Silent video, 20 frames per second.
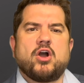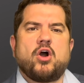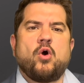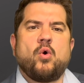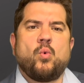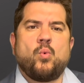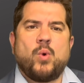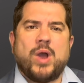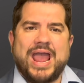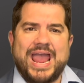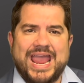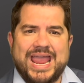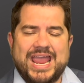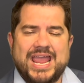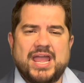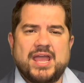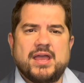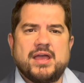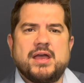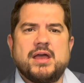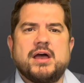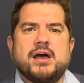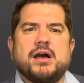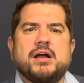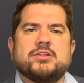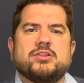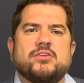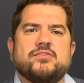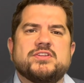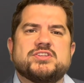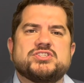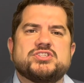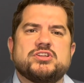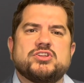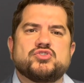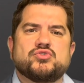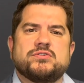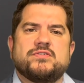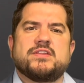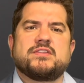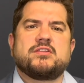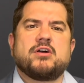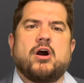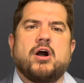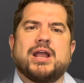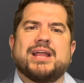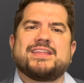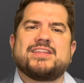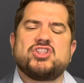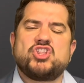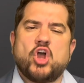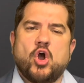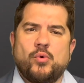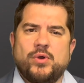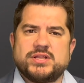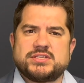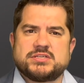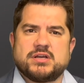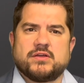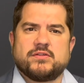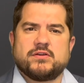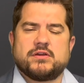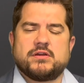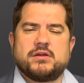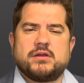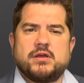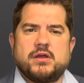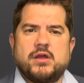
away until the children and the dog get to know each other